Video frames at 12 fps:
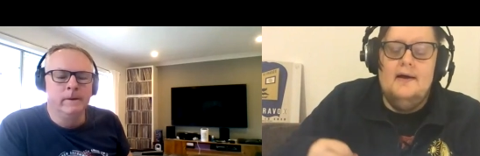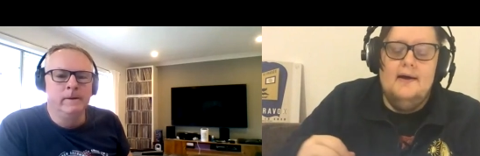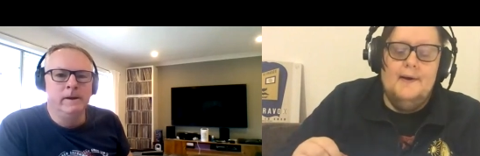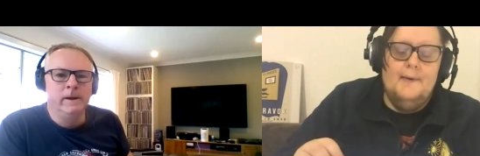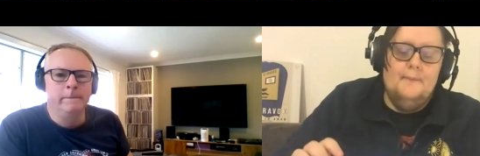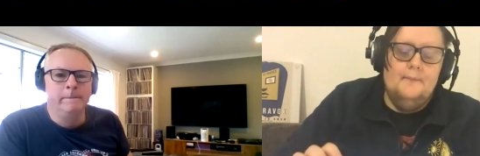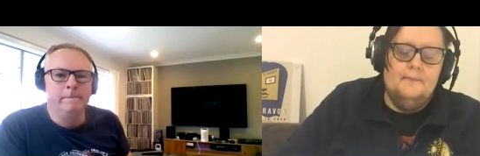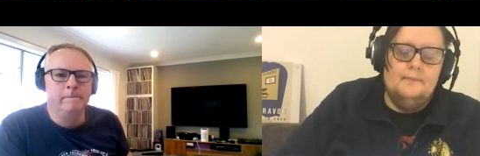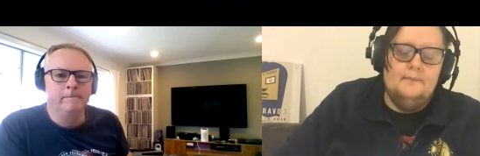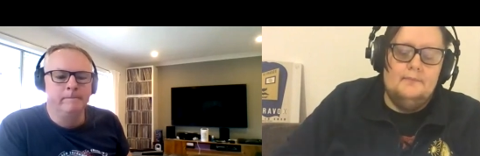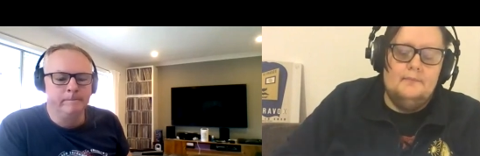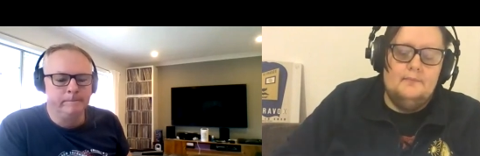
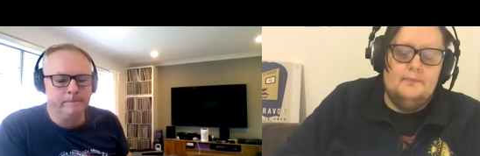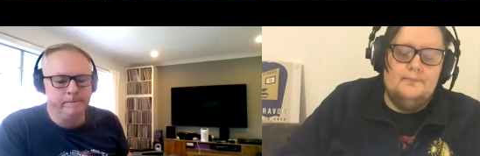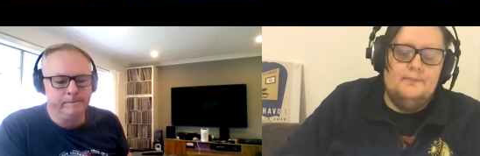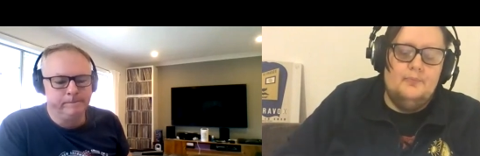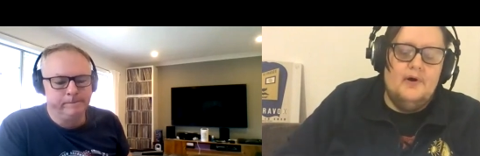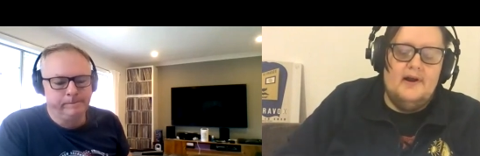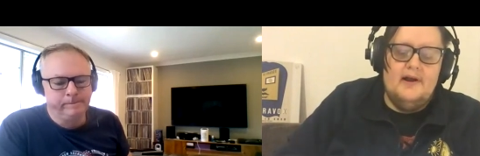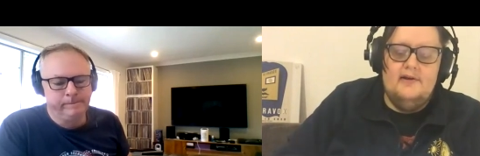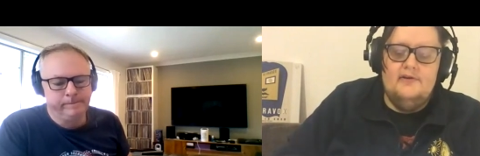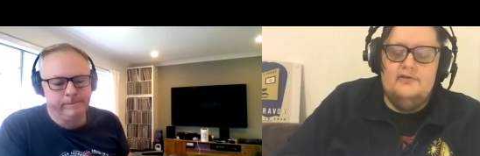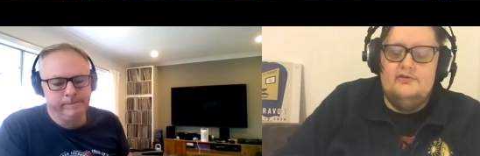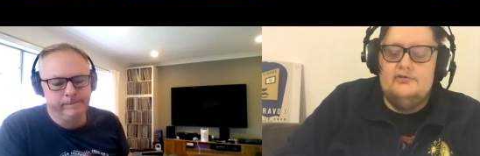Speaker 1: Um,
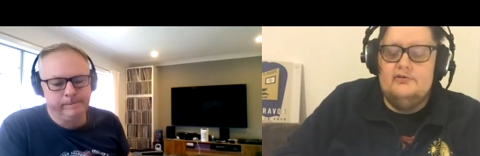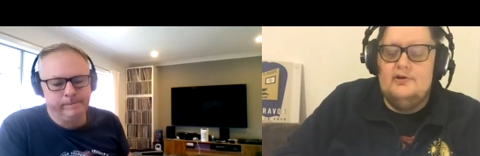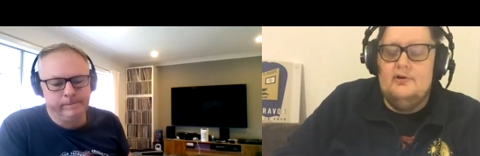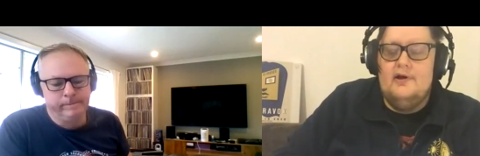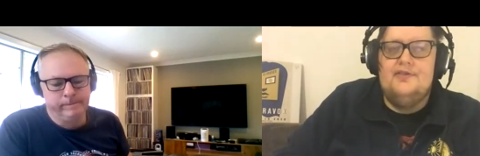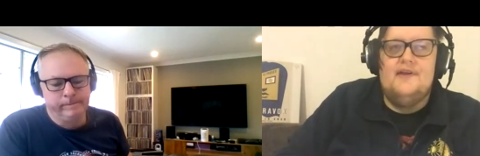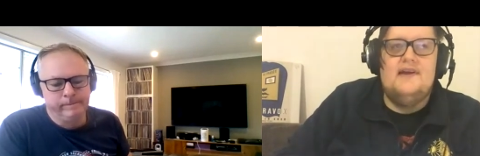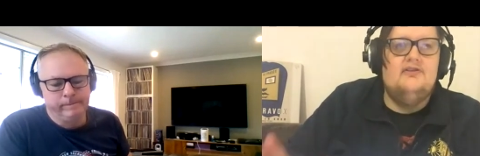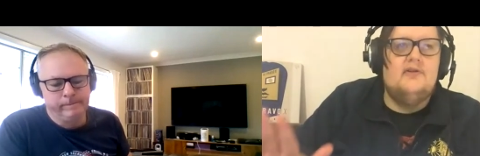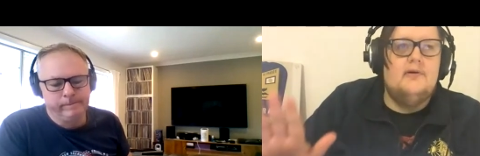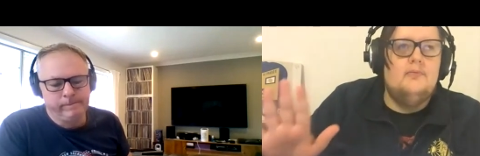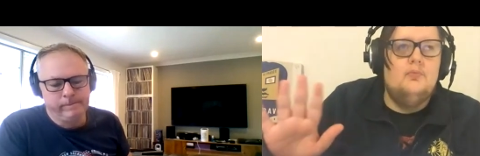Whereas, you know, I think
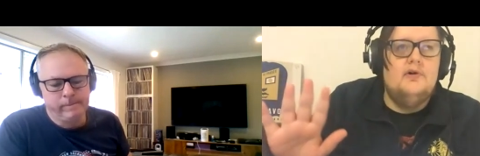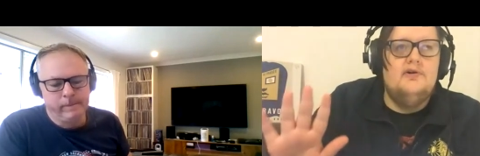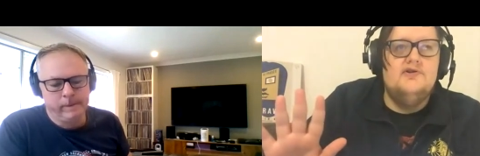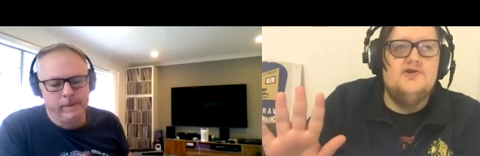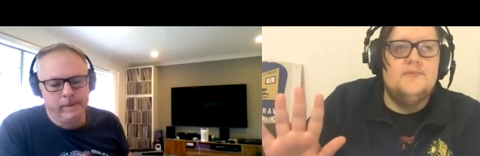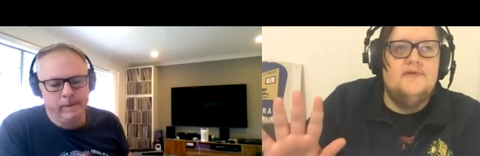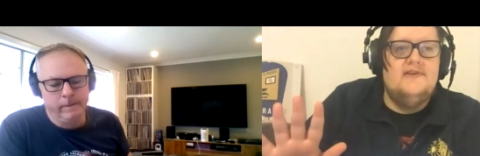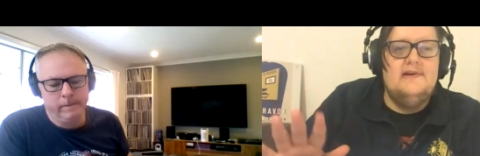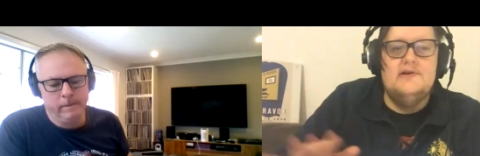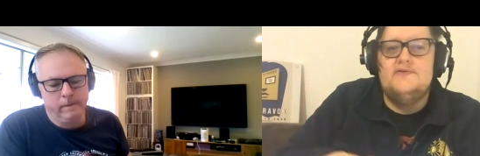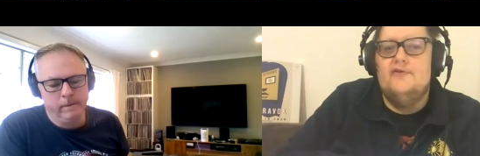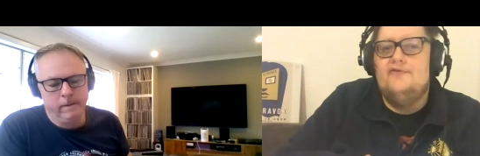he's done wonders with
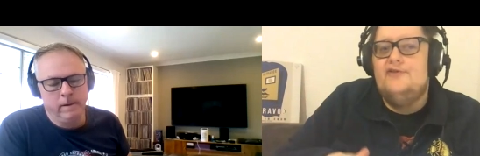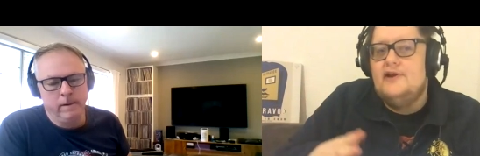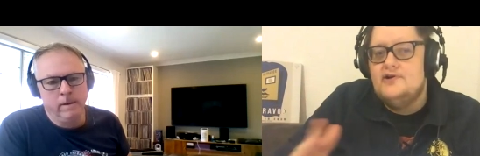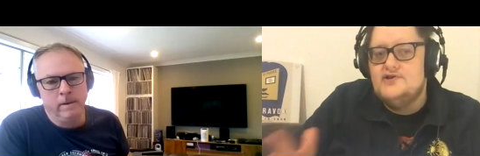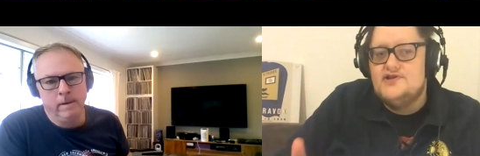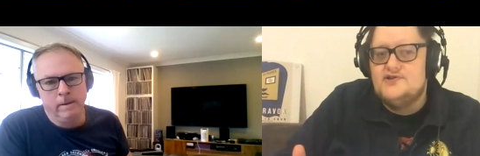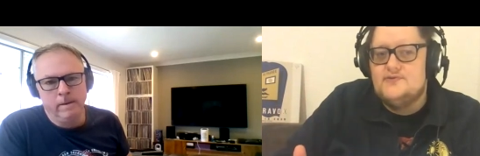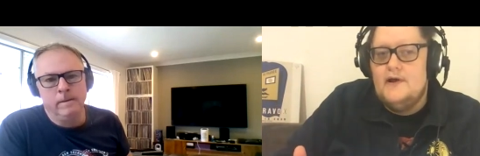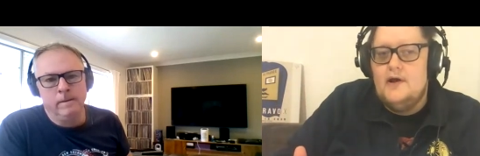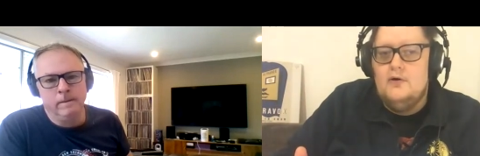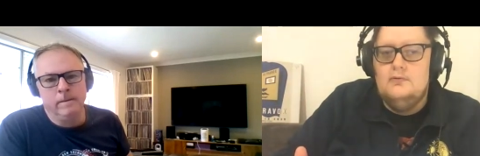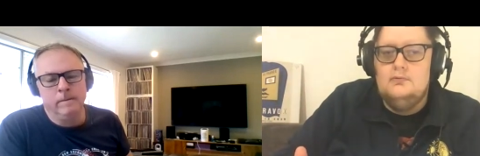Tears for Fears as
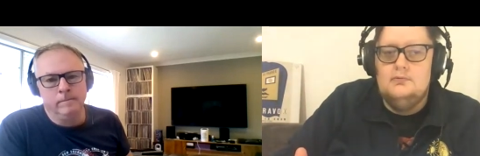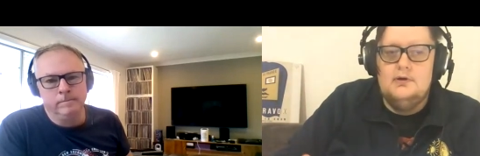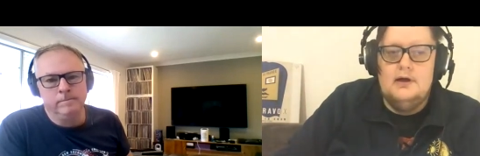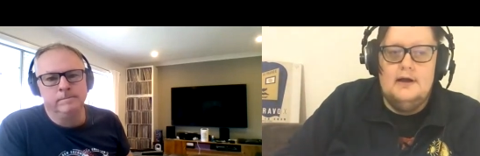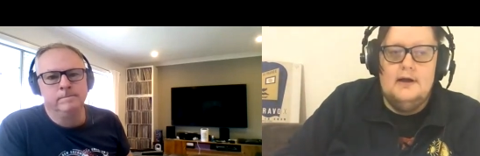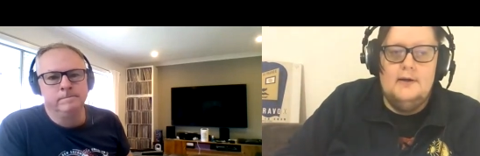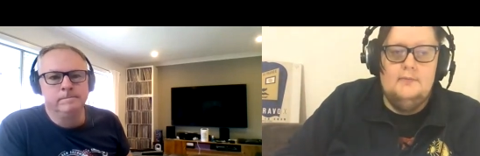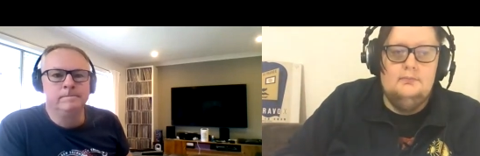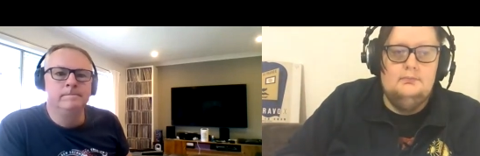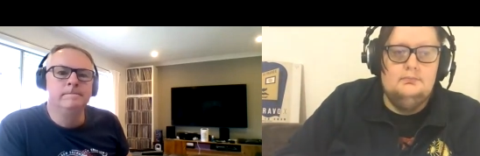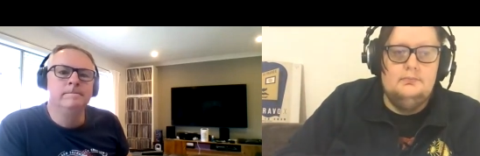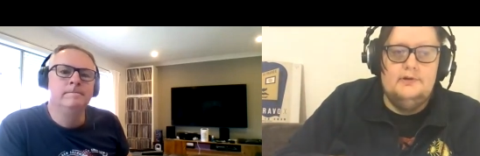well.
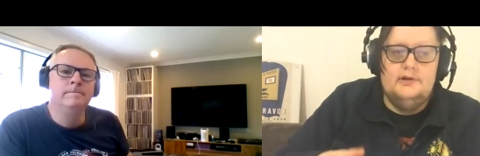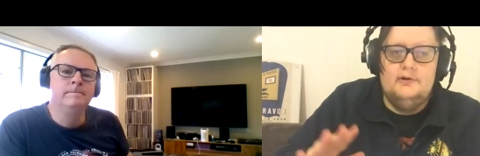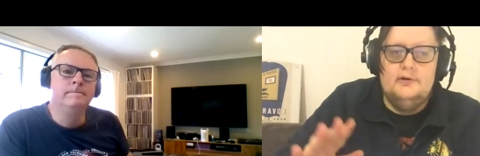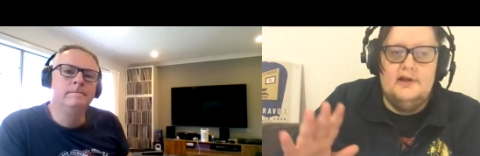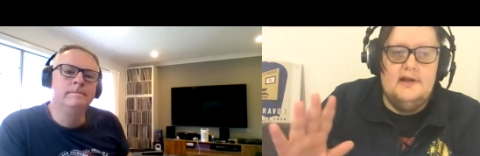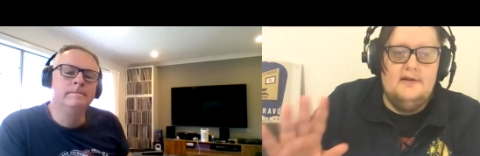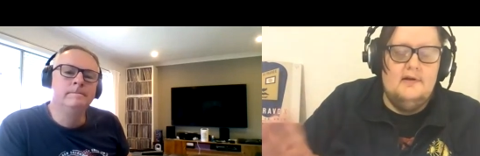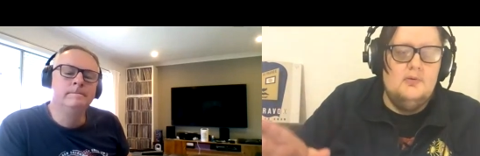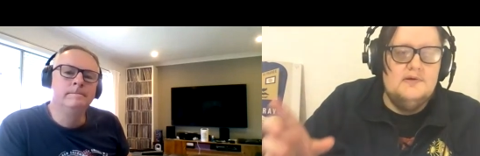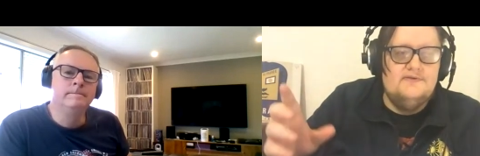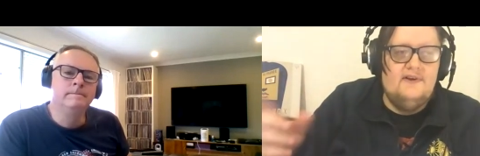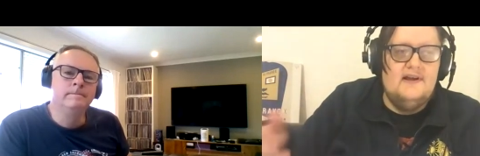Um, you know, he
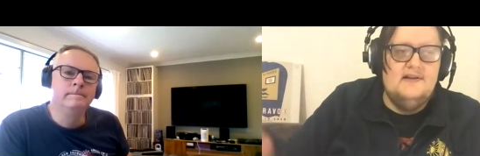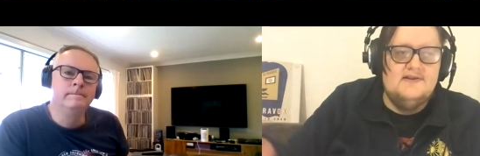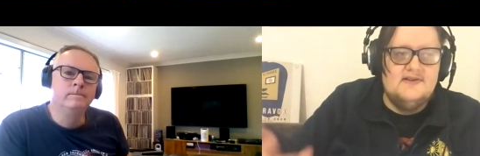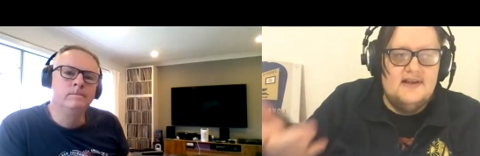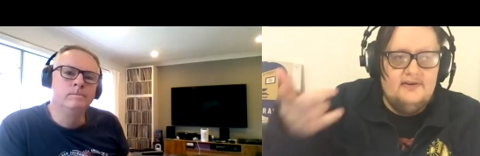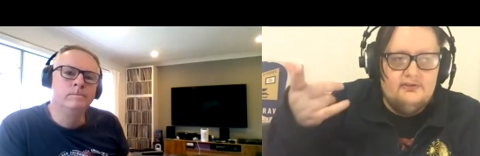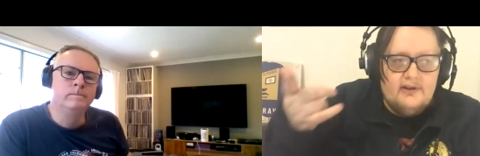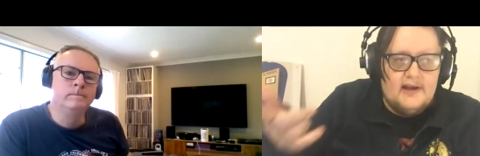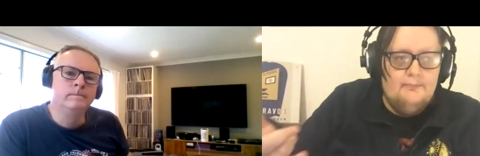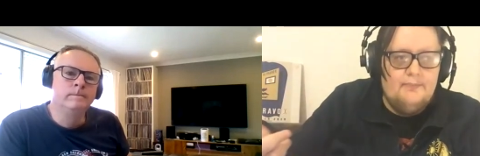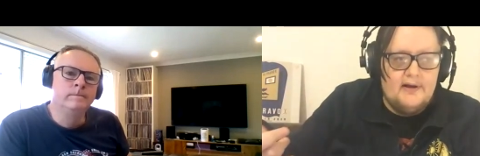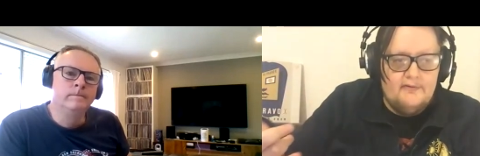always finds things
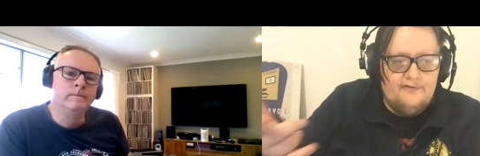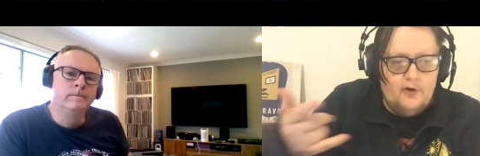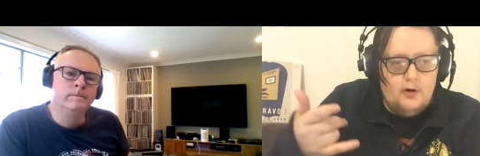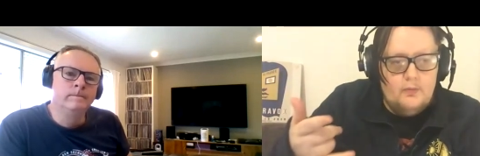that can bring